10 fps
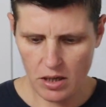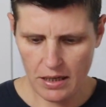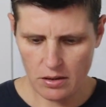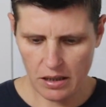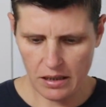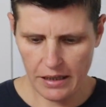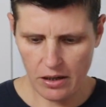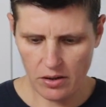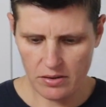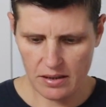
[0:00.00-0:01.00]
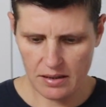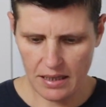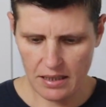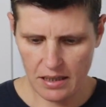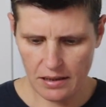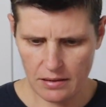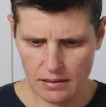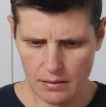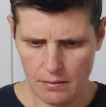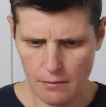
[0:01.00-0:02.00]
need to click on
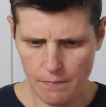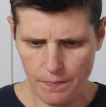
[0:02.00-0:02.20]
settings